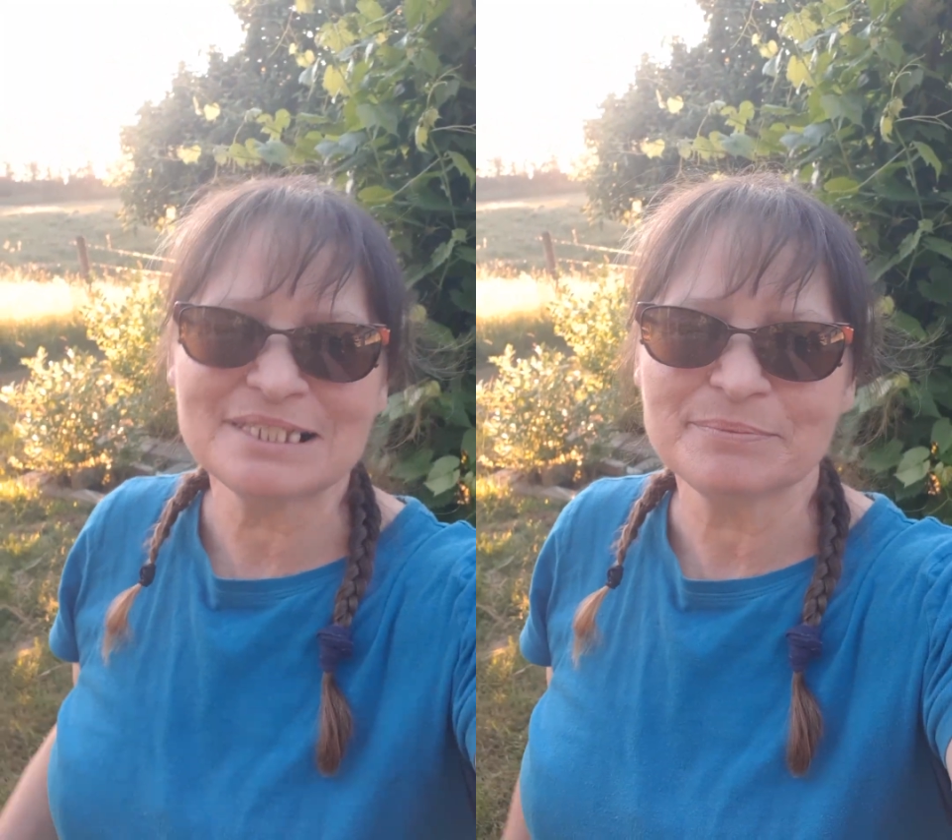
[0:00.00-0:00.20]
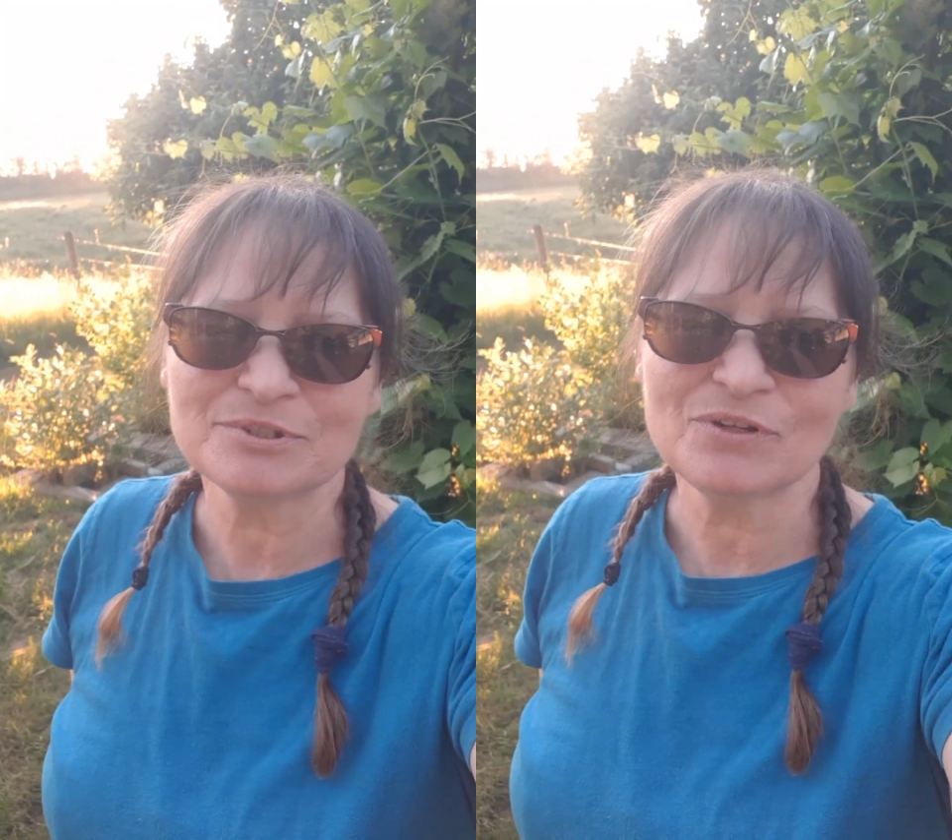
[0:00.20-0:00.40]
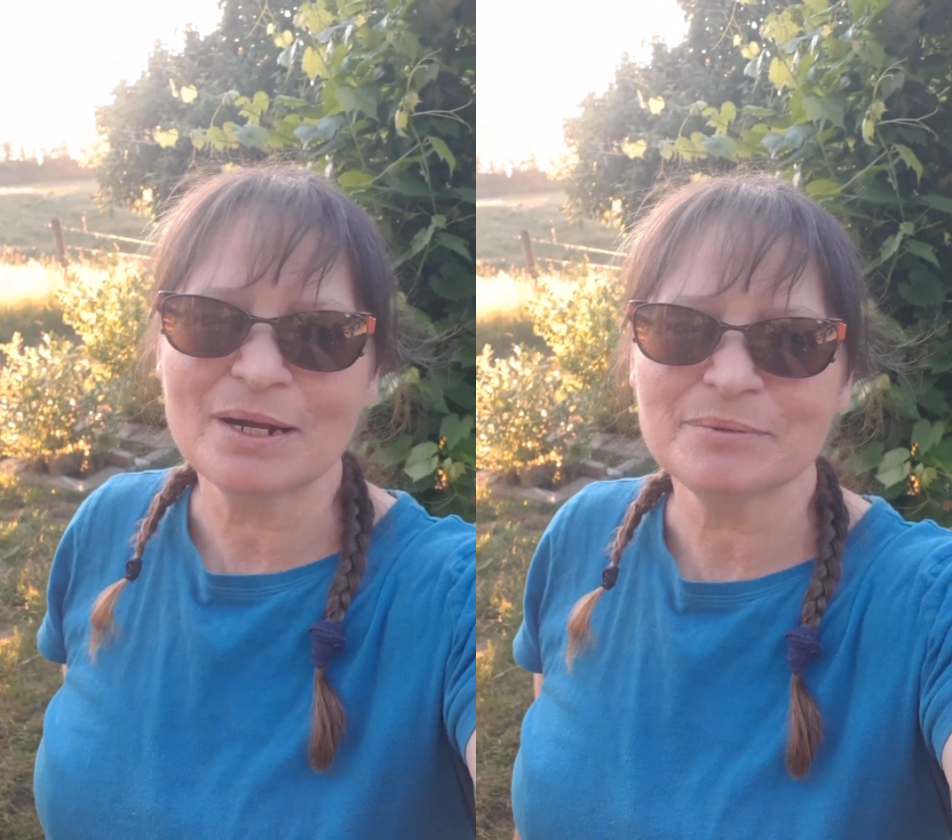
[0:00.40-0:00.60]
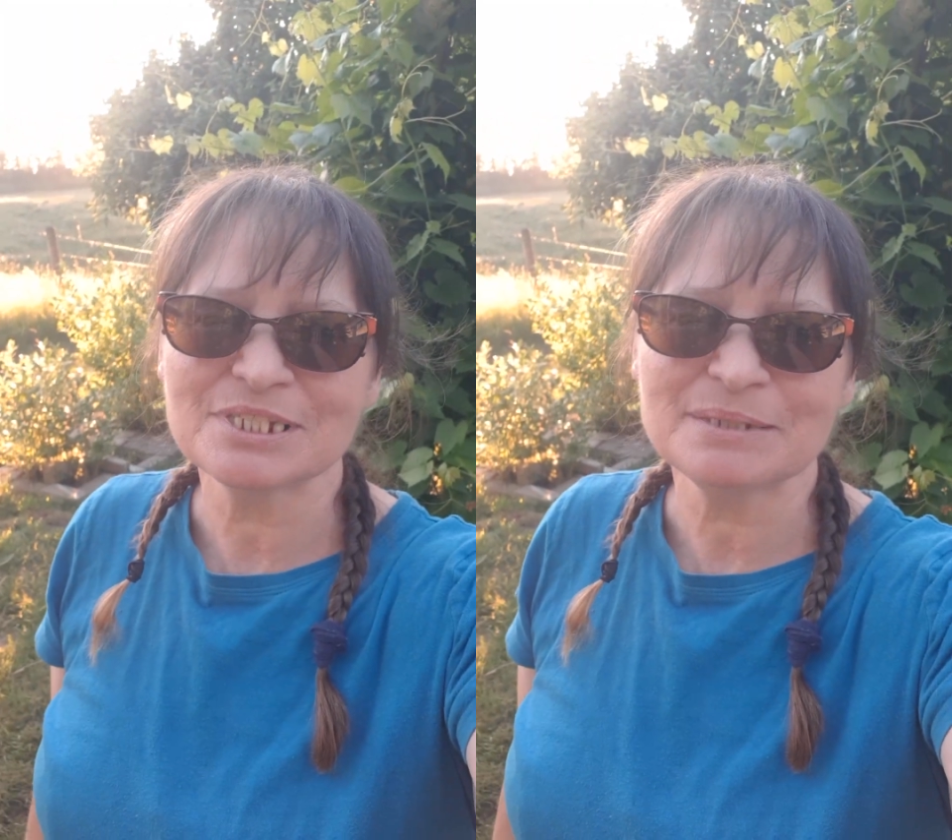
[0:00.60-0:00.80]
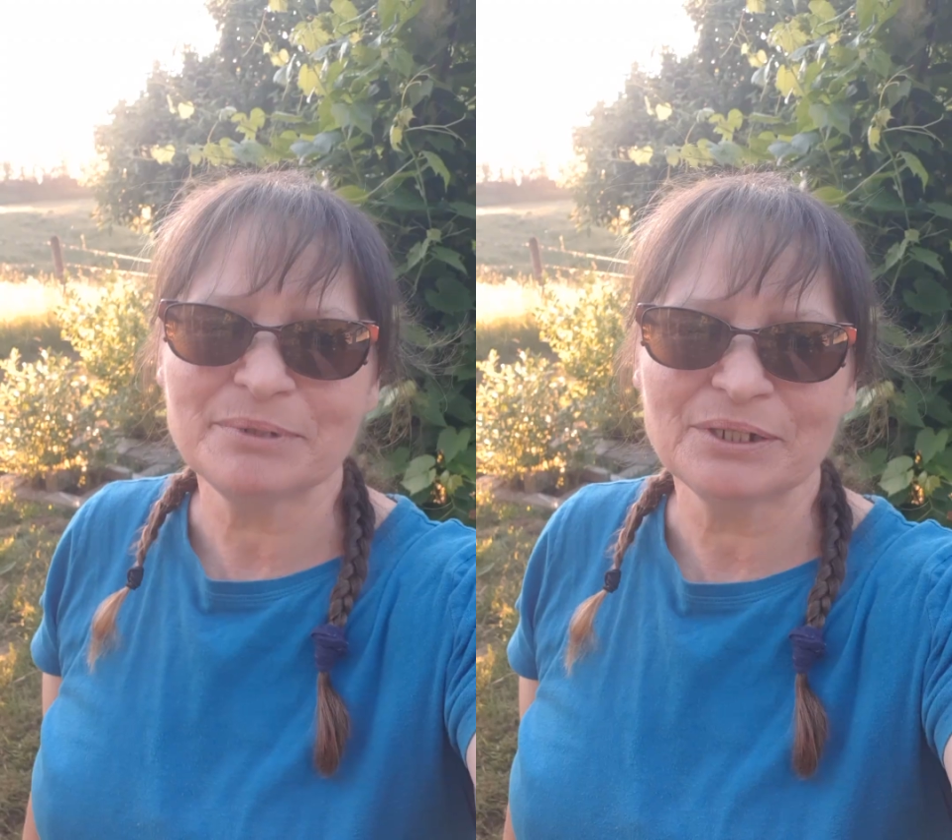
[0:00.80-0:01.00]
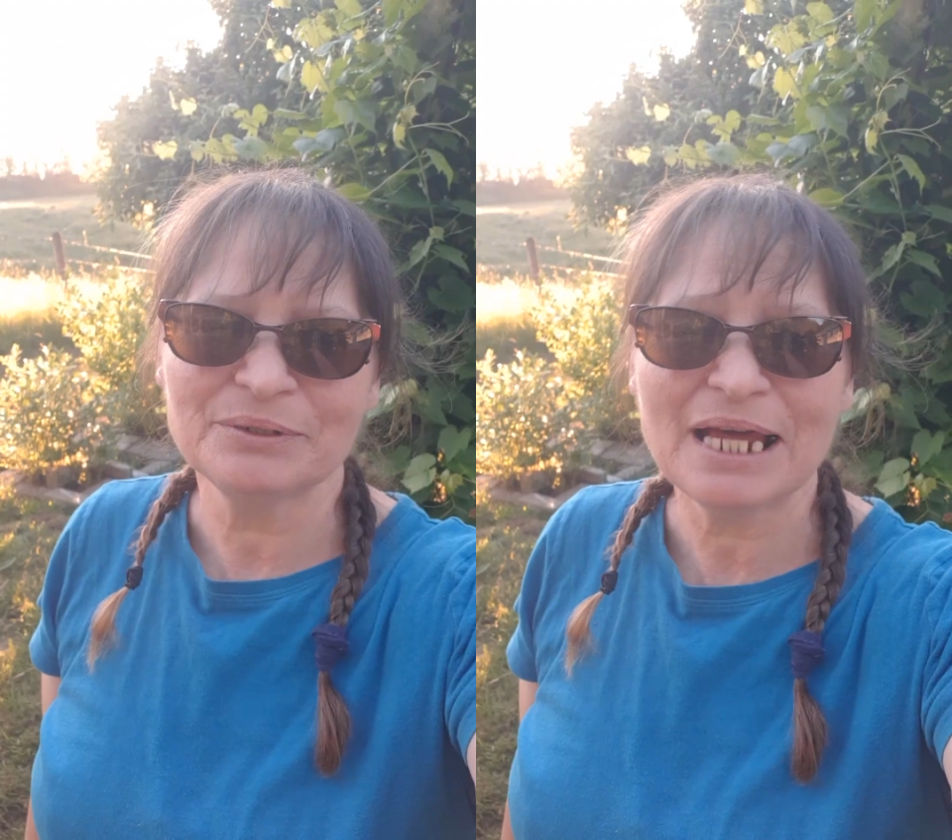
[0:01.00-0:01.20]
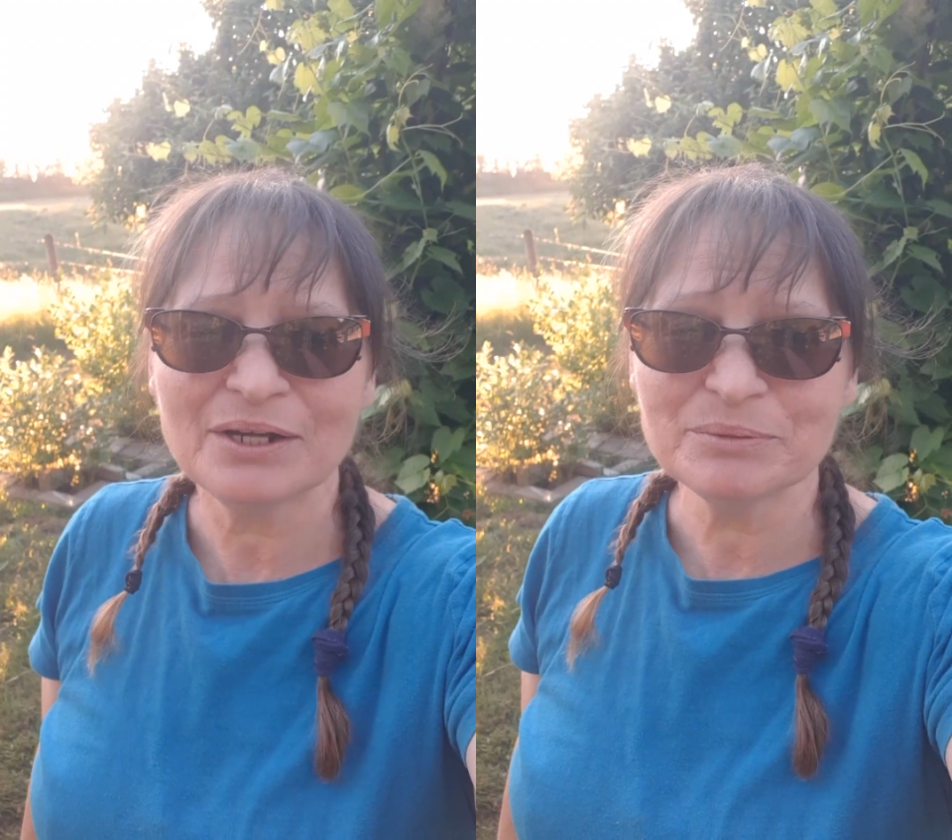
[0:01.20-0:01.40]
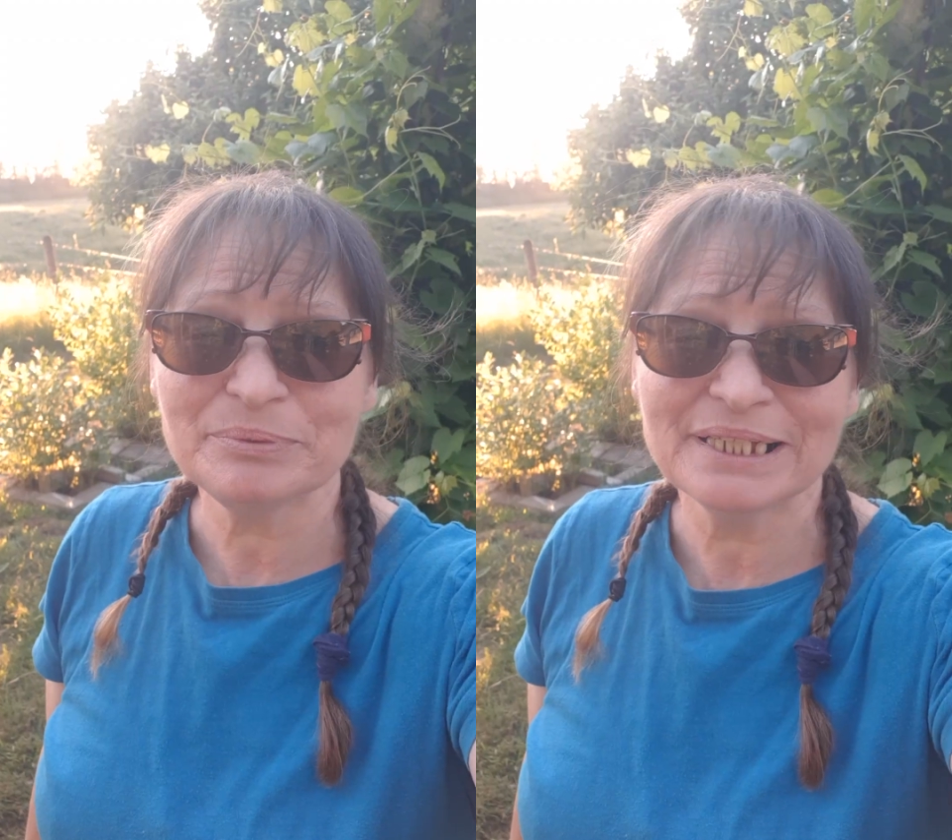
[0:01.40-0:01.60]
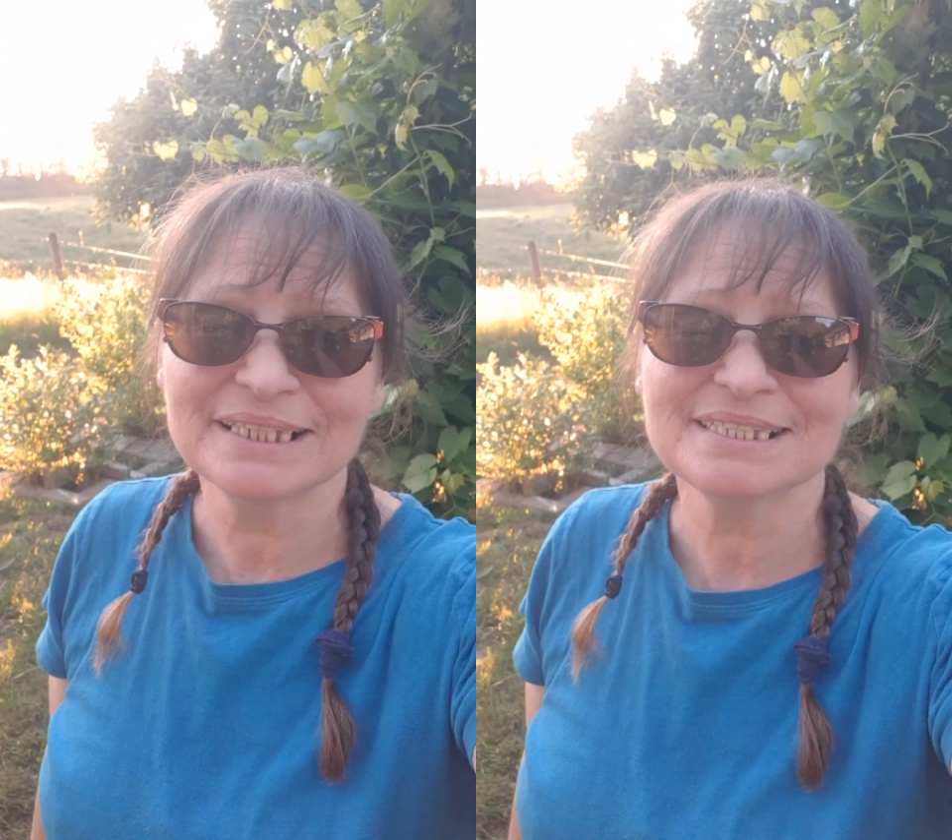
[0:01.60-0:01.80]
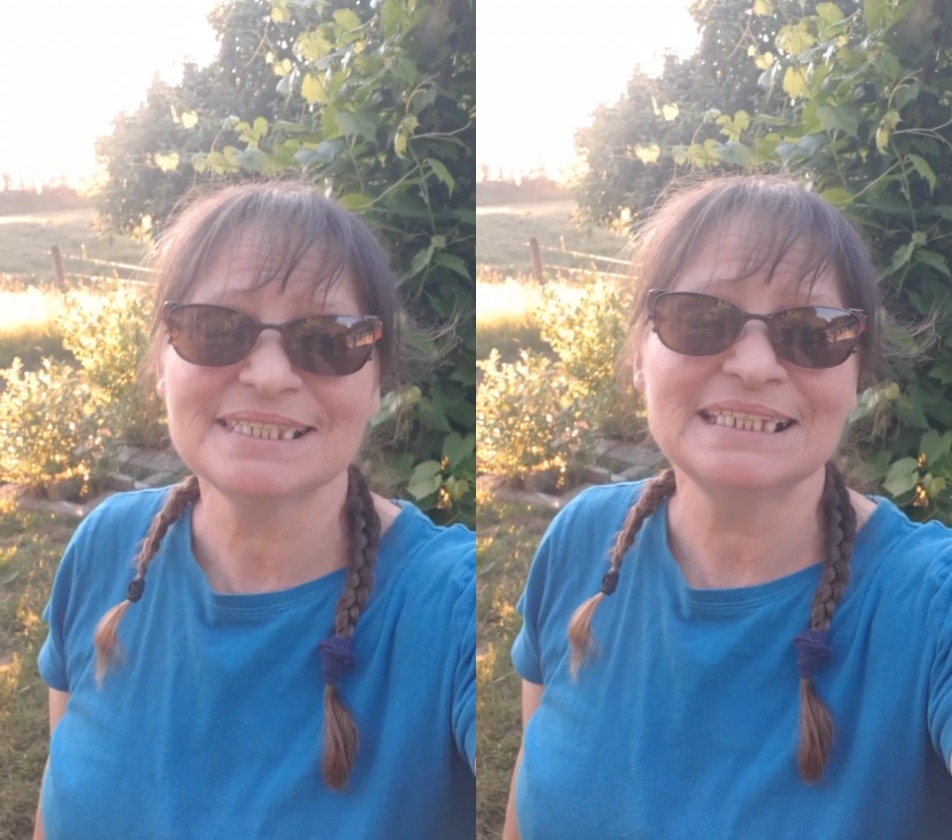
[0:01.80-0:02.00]
subscribers about how to
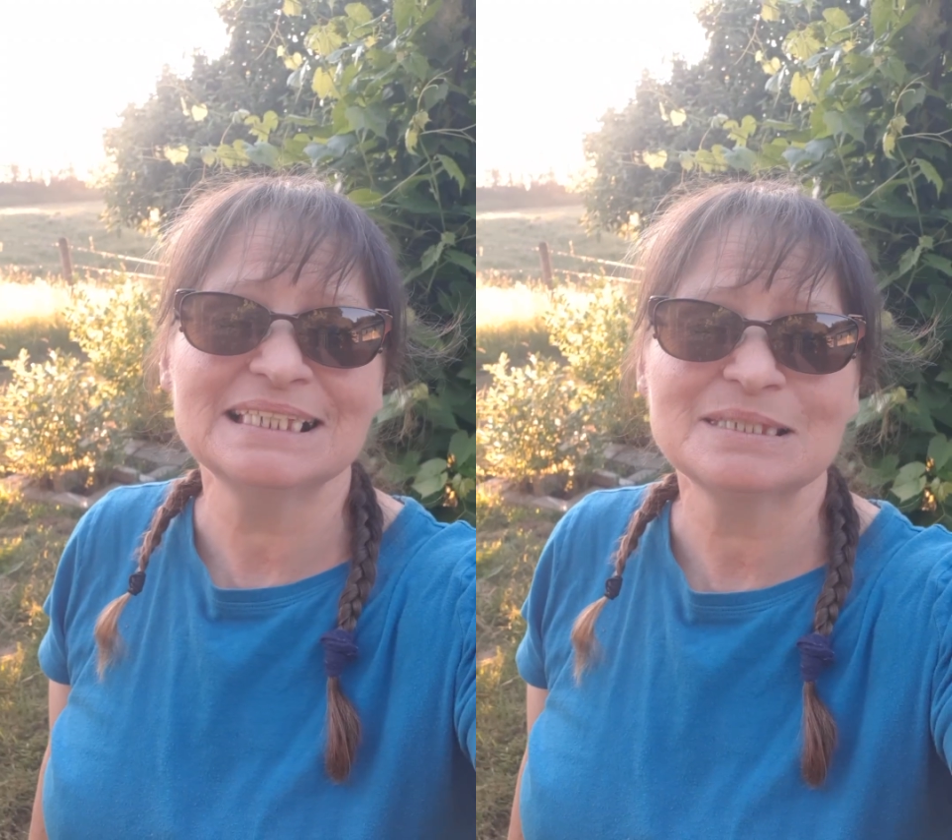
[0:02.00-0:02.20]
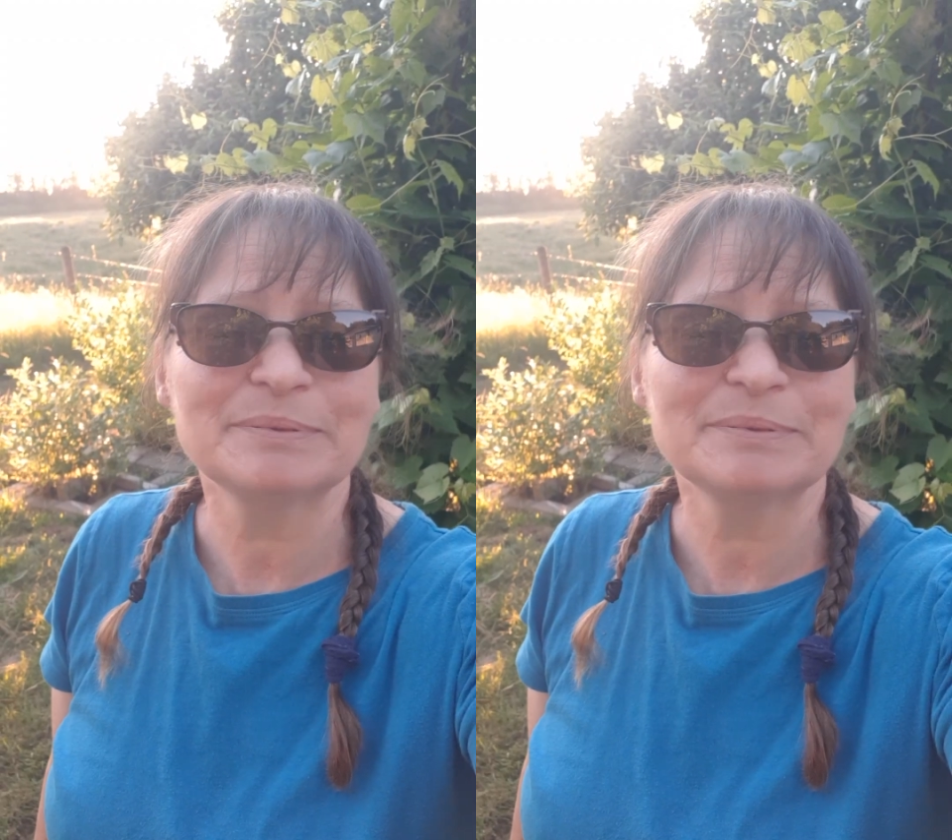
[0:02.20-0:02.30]
plant seeds,